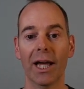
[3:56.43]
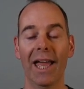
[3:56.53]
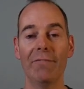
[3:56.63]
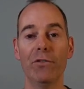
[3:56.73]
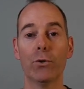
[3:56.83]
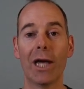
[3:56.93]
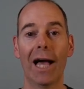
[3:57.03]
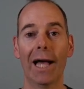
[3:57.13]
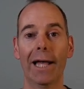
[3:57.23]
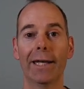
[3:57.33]
If you
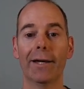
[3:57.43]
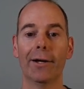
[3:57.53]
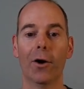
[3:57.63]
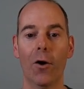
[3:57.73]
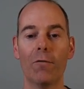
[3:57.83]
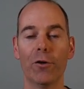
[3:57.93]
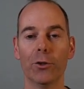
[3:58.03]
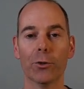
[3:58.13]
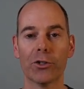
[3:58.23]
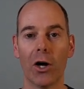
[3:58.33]
can offer
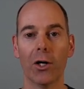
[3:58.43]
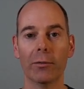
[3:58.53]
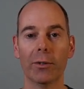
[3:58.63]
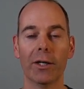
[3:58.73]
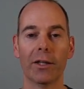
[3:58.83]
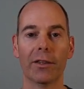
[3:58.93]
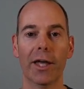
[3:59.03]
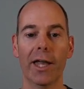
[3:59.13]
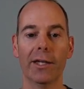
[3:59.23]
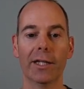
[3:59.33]
your time,
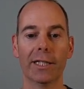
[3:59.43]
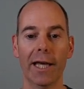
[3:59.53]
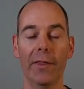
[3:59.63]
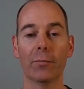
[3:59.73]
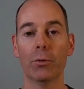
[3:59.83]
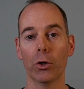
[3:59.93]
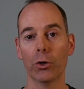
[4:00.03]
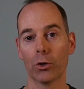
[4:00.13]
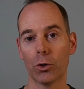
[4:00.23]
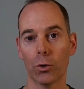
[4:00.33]
then get them a
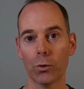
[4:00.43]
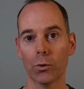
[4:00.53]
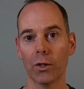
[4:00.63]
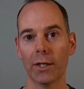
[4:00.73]
call.